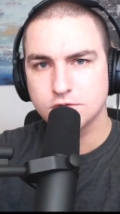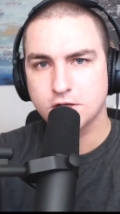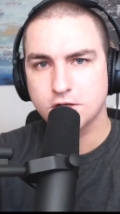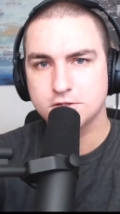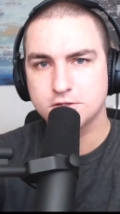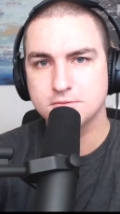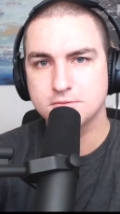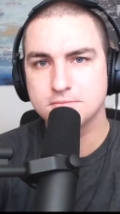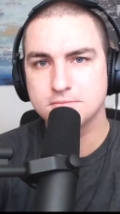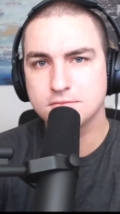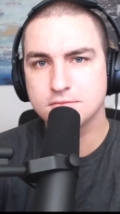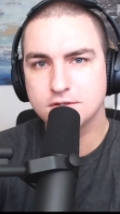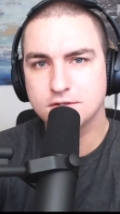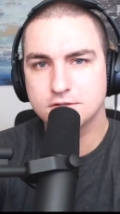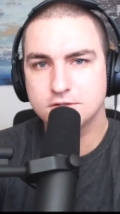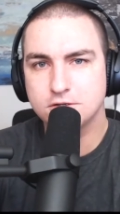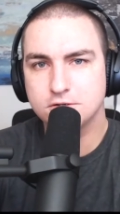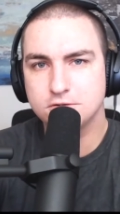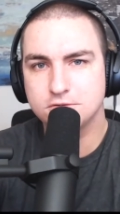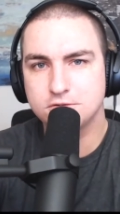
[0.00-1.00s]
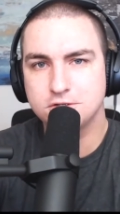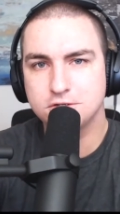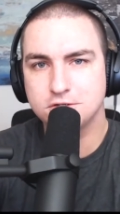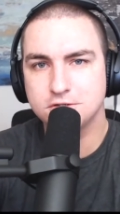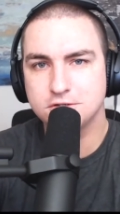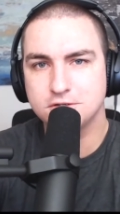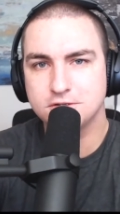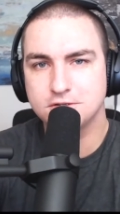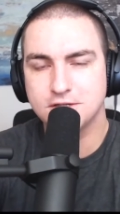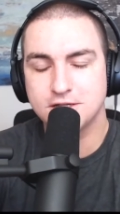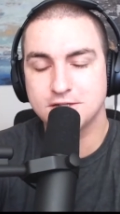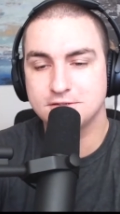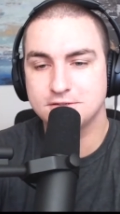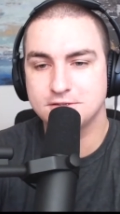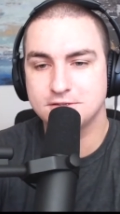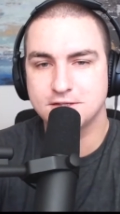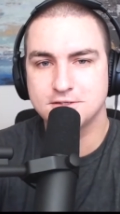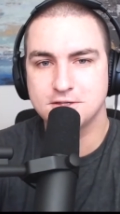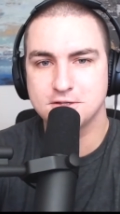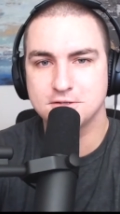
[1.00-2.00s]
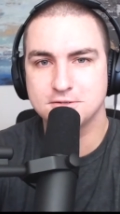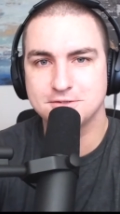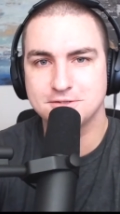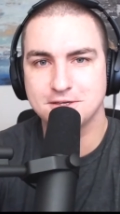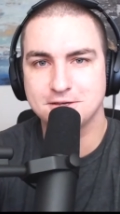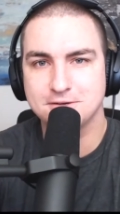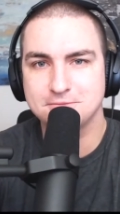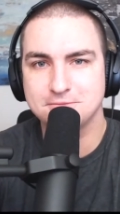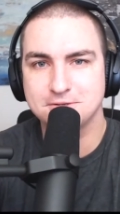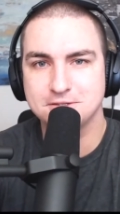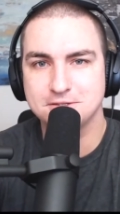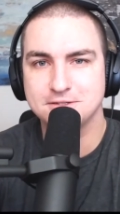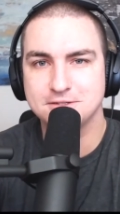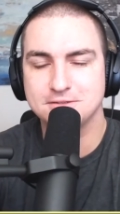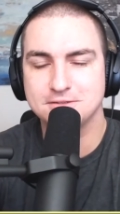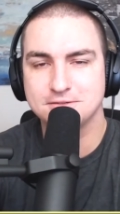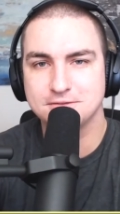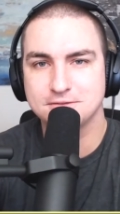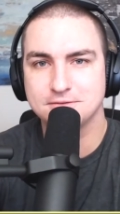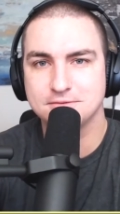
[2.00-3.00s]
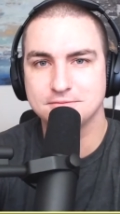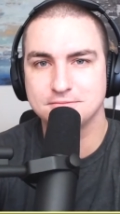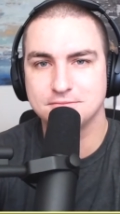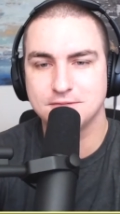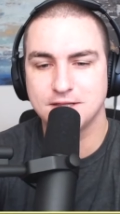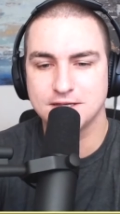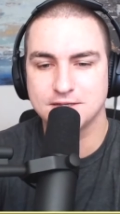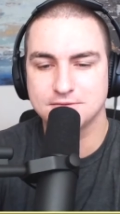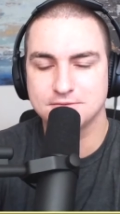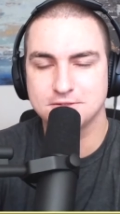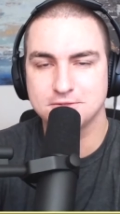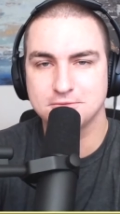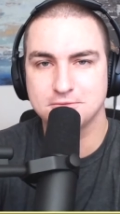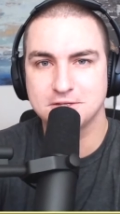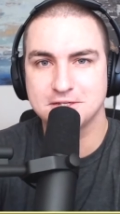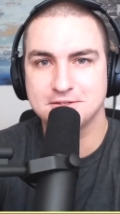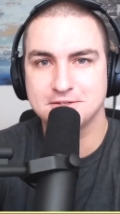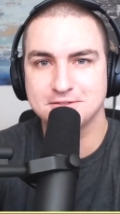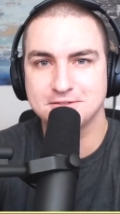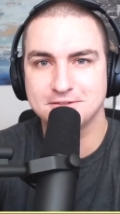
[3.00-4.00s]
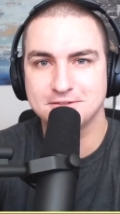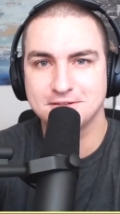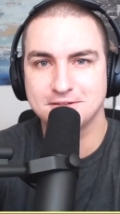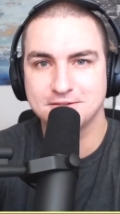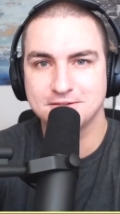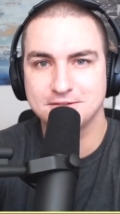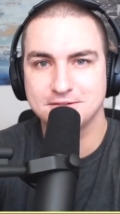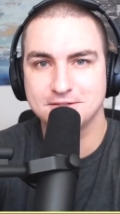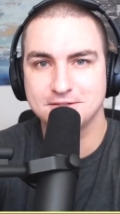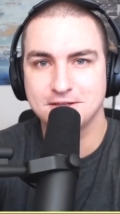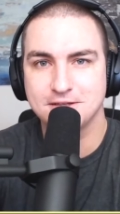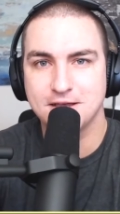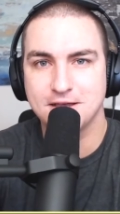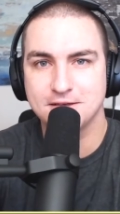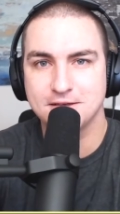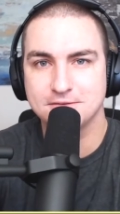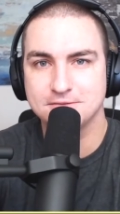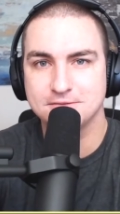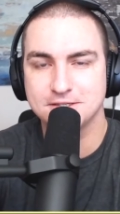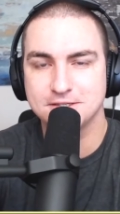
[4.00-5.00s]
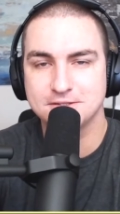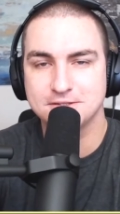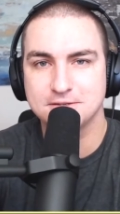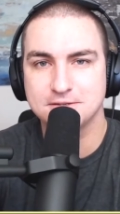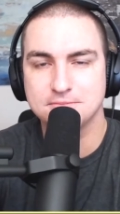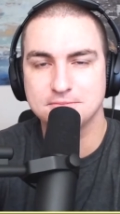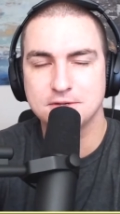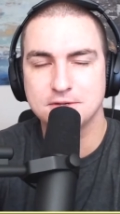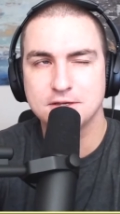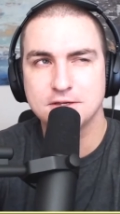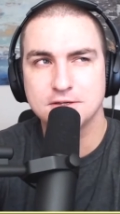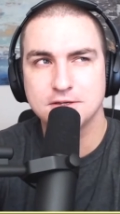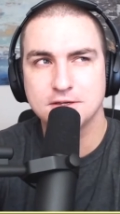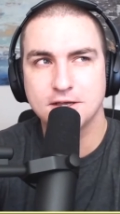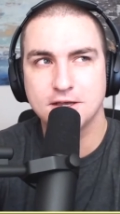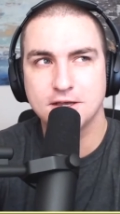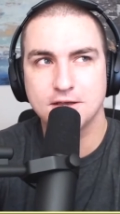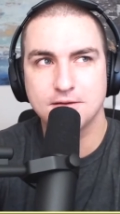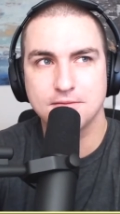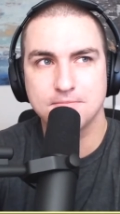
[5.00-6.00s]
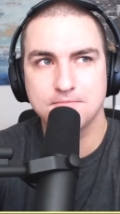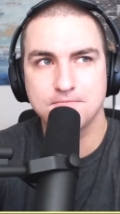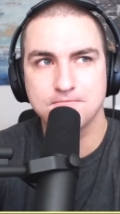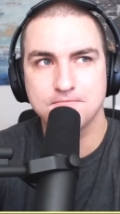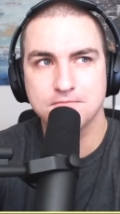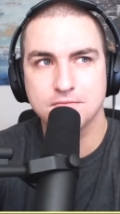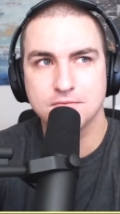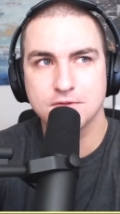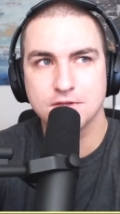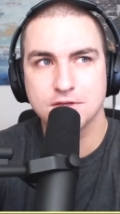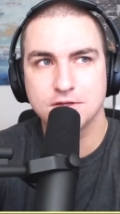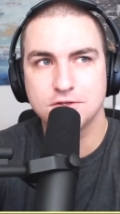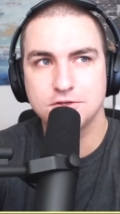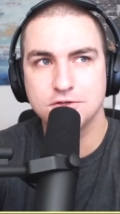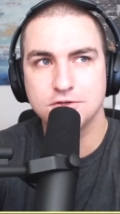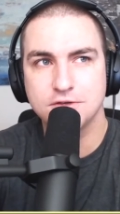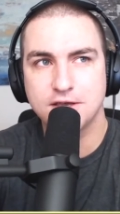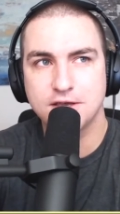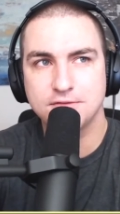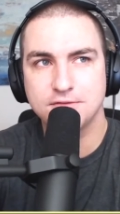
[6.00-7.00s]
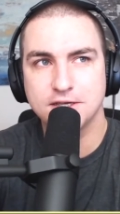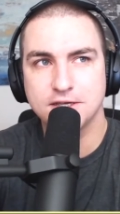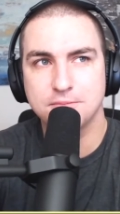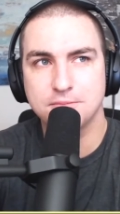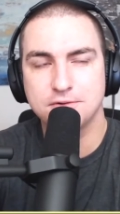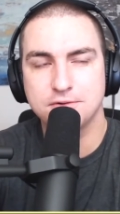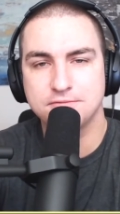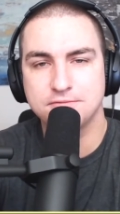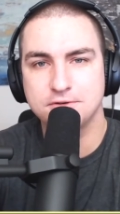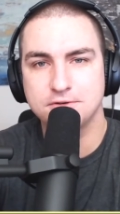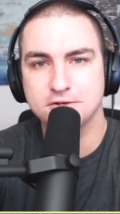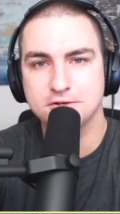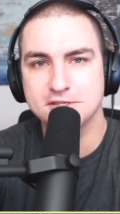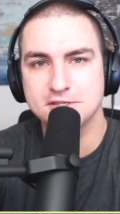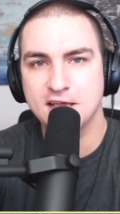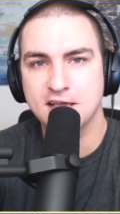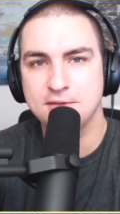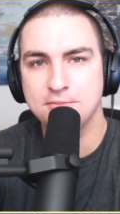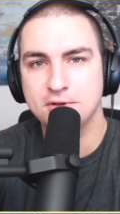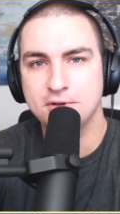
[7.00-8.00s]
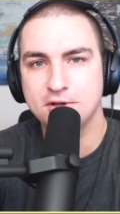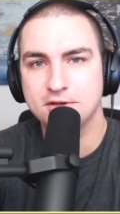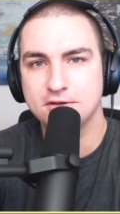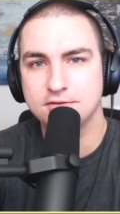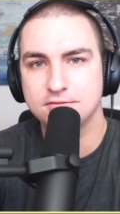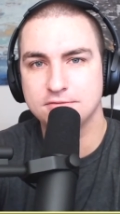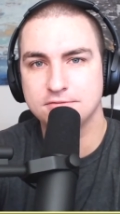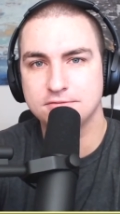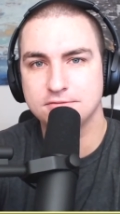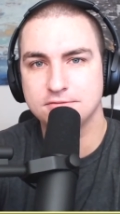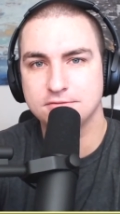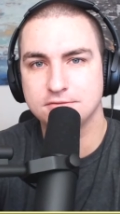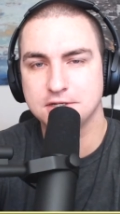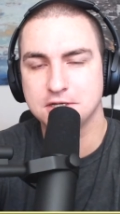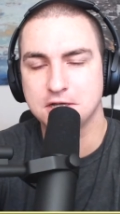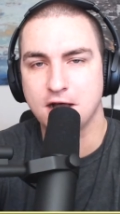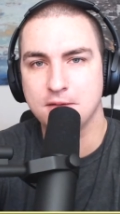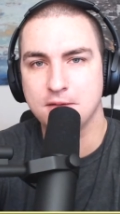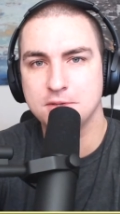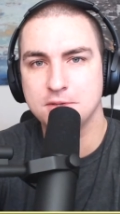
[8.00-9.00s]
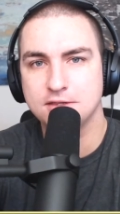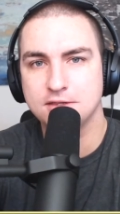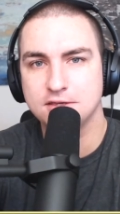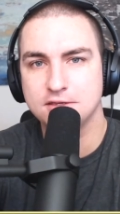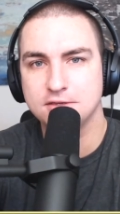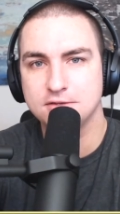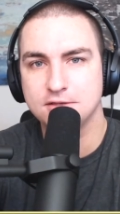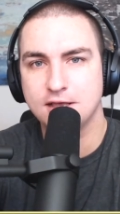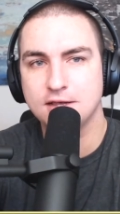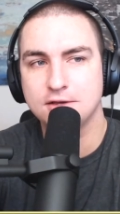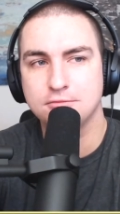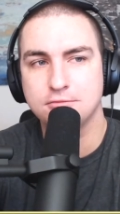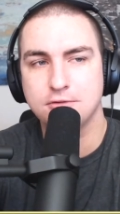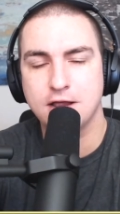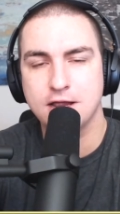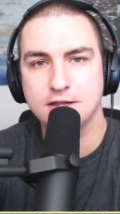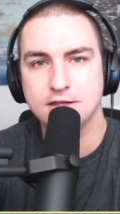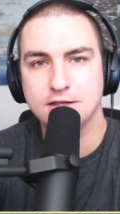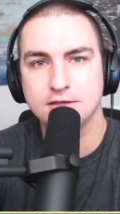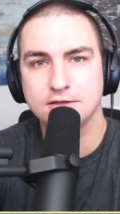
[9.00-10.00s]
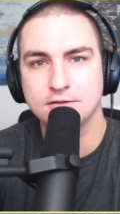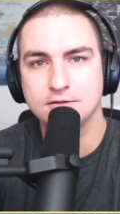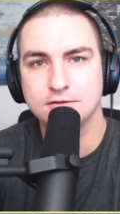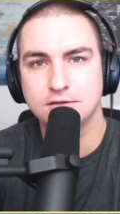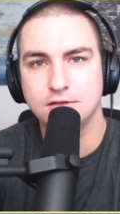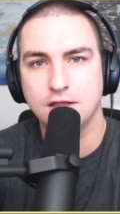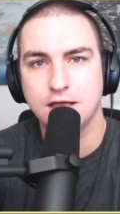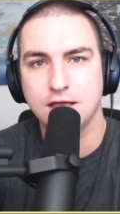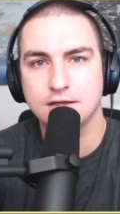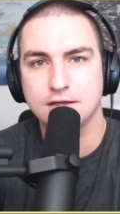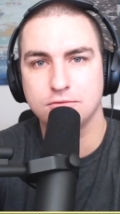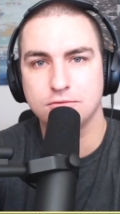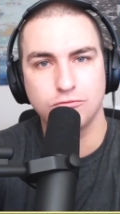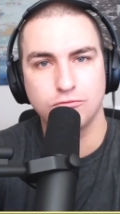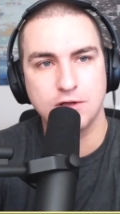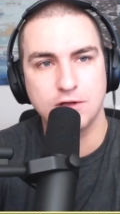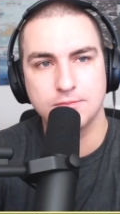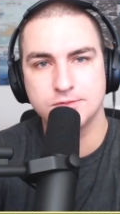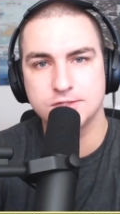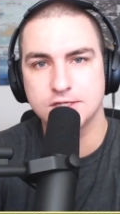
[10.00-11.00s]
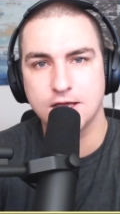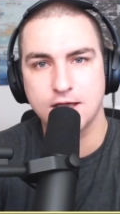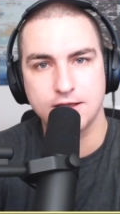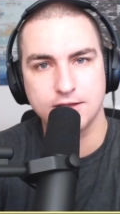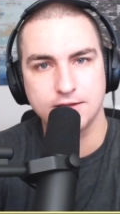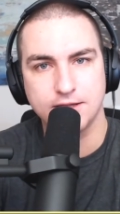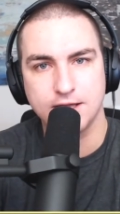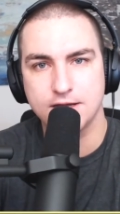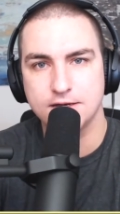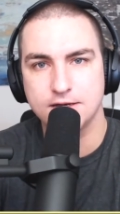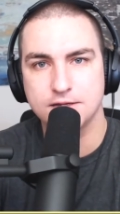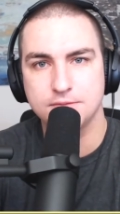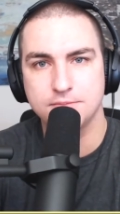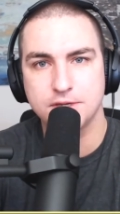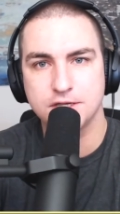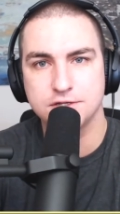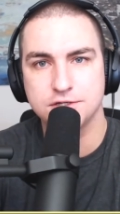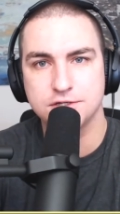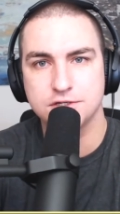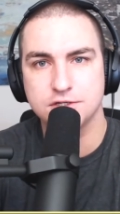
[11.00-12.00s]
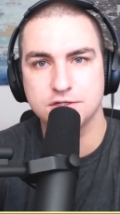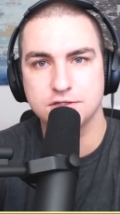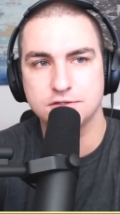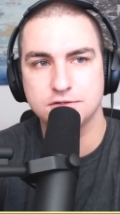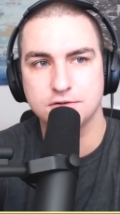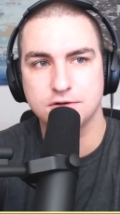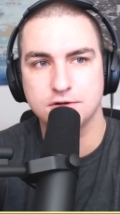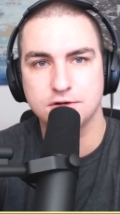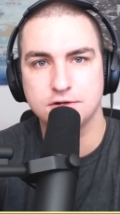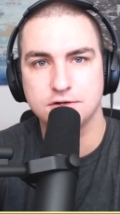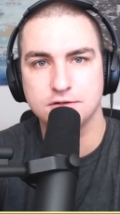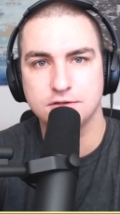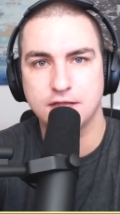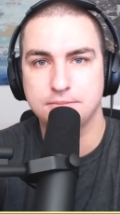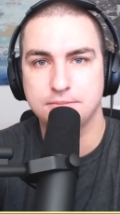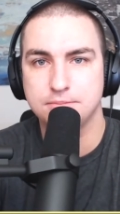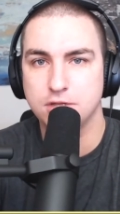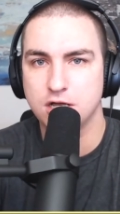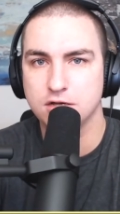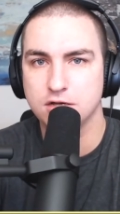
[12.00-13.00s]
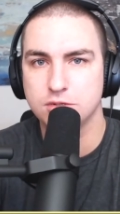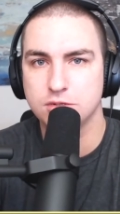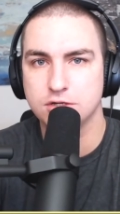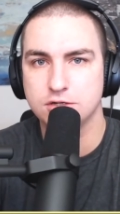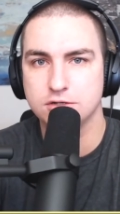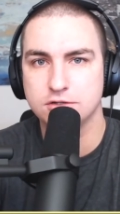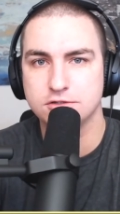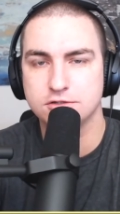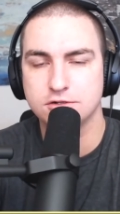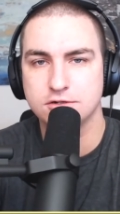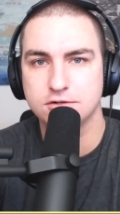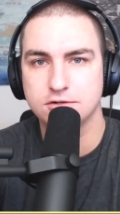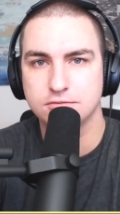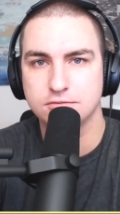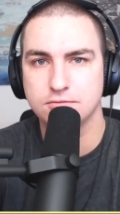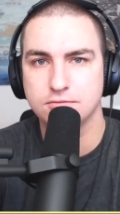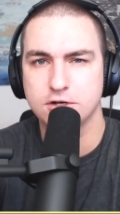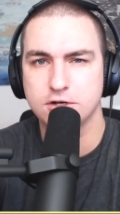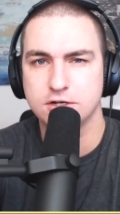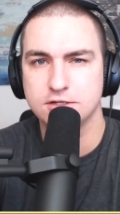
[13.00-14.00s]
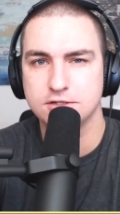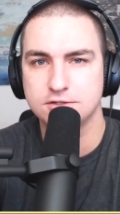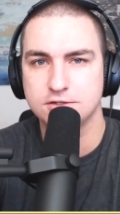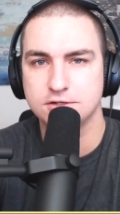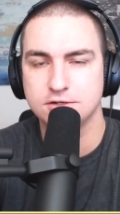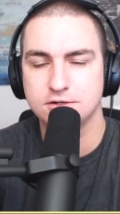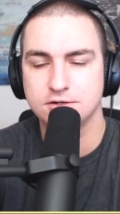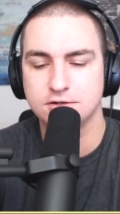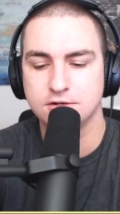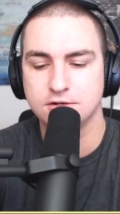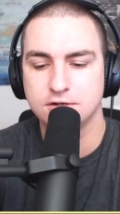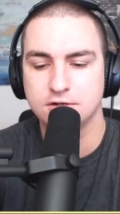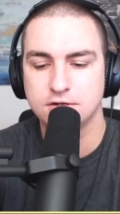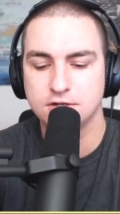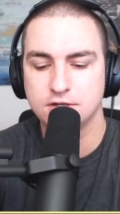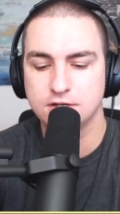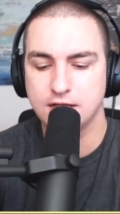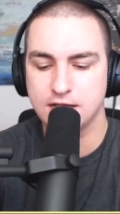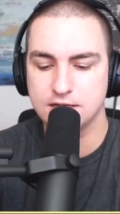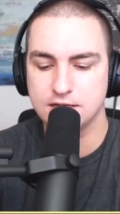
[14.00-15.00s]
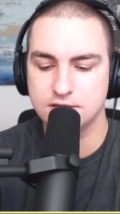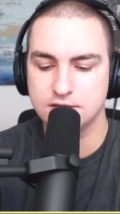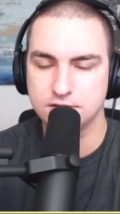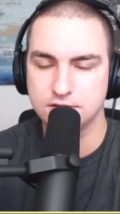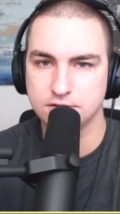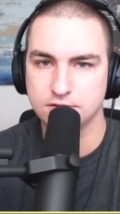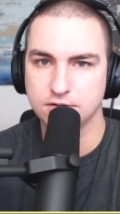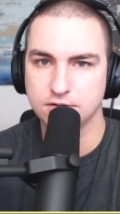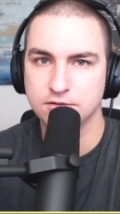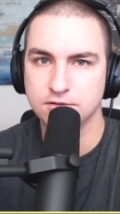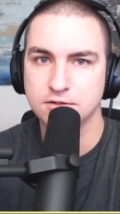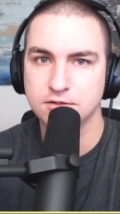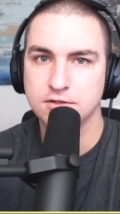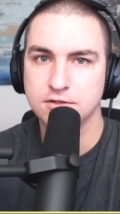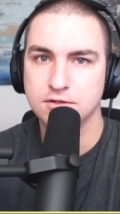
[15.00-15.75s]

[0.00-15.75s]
Awesome. So that sounds really like sweet system. Do you have like a preferred type of copy that you like writing, like website landing pages or like blog posts, or what is your ideal